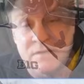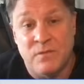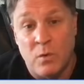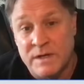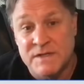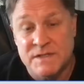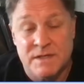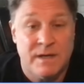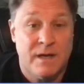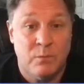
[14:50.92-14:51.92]
40s.
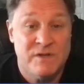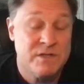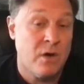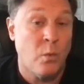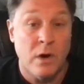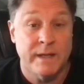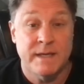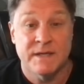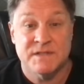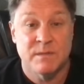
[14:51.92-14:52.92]
Uh, we saw one
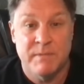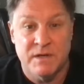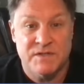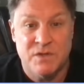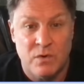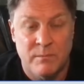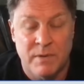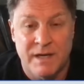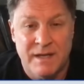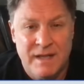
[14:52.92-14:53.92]
against the Minnesota,
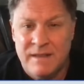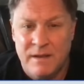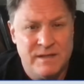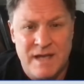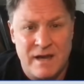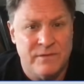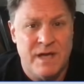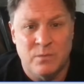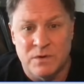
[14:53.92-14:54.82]
but Donovan Edwards